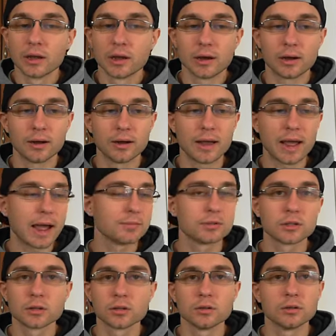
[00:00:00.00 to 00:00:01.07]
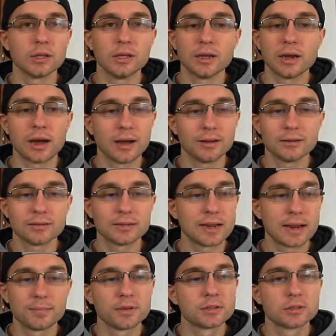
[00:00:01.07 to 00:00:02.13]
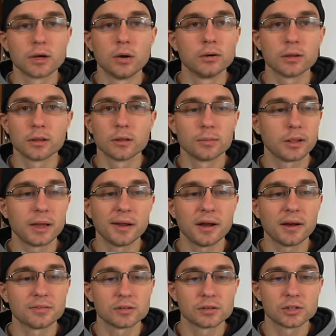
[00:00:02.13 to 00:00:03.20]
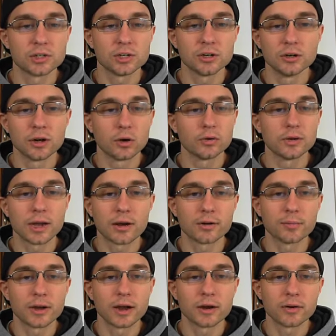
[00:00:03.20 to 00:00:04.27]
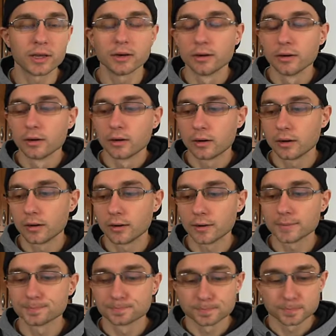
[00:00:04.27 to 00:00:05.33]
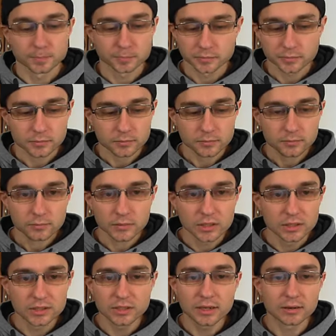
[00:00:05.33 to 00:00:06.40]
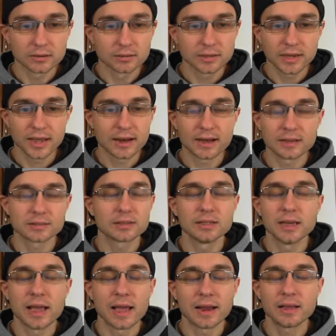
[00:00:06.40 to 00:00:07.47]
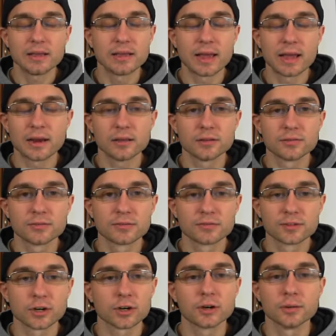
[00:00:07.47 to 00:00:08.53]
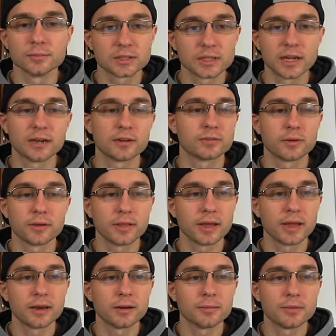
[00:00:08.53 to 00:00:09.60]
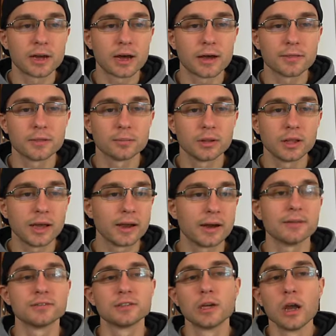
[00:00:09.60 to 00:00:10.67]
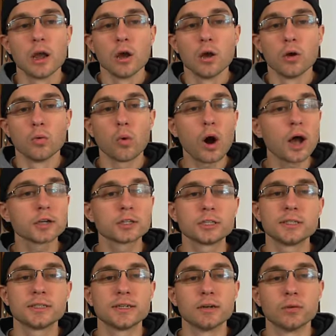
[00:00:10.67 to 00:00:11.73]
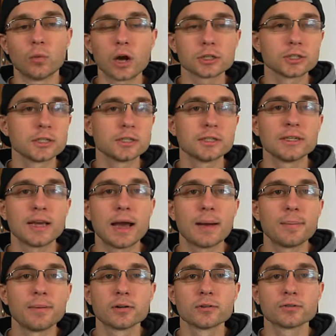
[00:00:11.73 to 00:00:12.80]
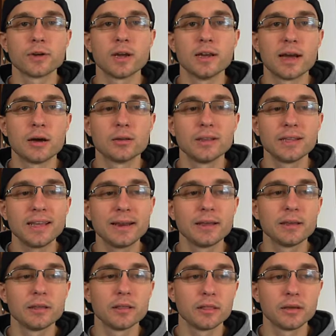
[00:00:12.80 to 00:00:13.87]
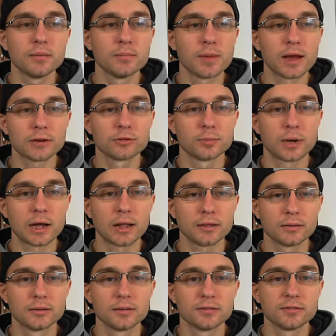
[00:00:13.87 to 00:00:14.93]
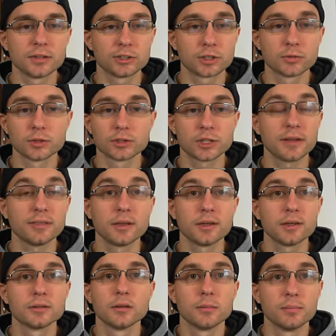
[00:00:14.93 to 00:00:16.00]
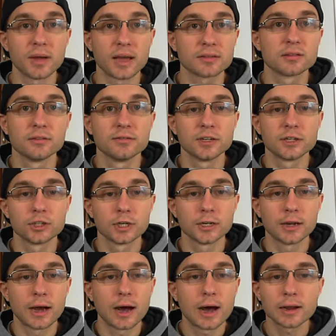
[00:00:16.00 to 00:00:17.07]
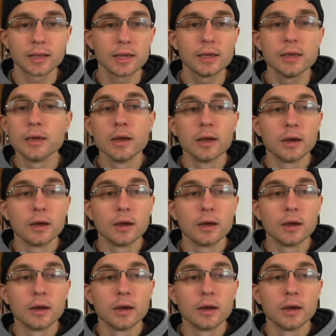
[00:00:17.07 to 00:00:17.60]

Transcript: Uh, absolutely, I Tampa's going to the playoffs this year, no doubt about it. Um, still cannot see any any circumstance where they end up not in the playoffs. Washington, Washington Capitals right now leading the Metropolitan Division, which I think is the best division in hockey.